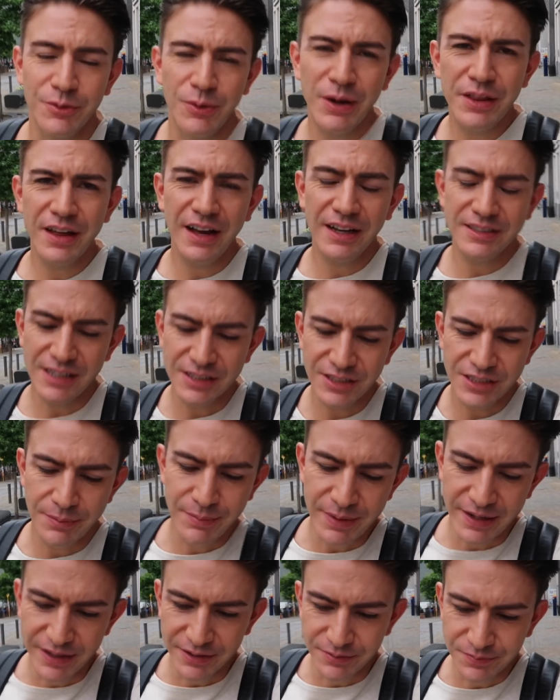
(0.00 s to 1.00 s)
The weather has
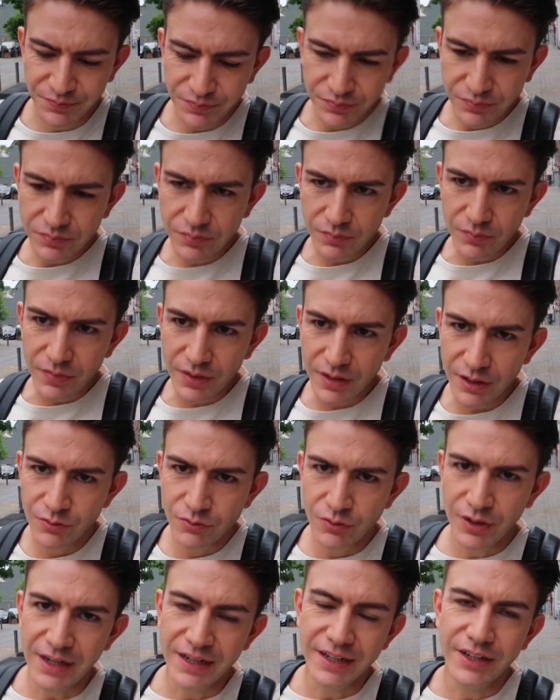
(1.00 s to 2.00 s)
actually been
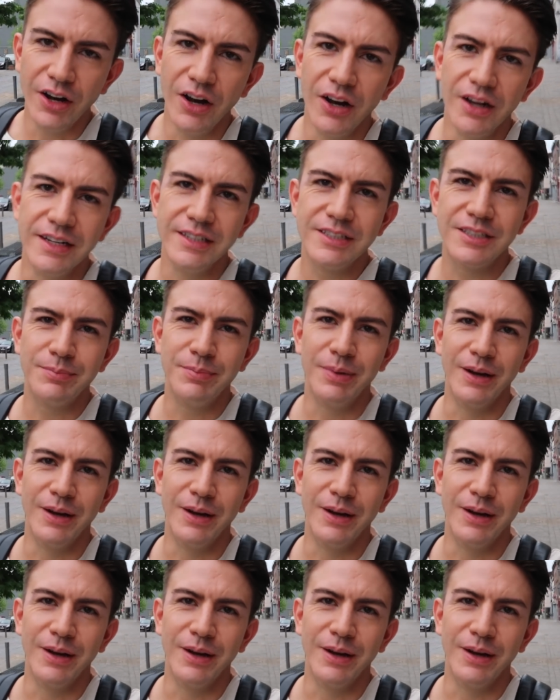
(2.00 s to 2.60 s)
really nice,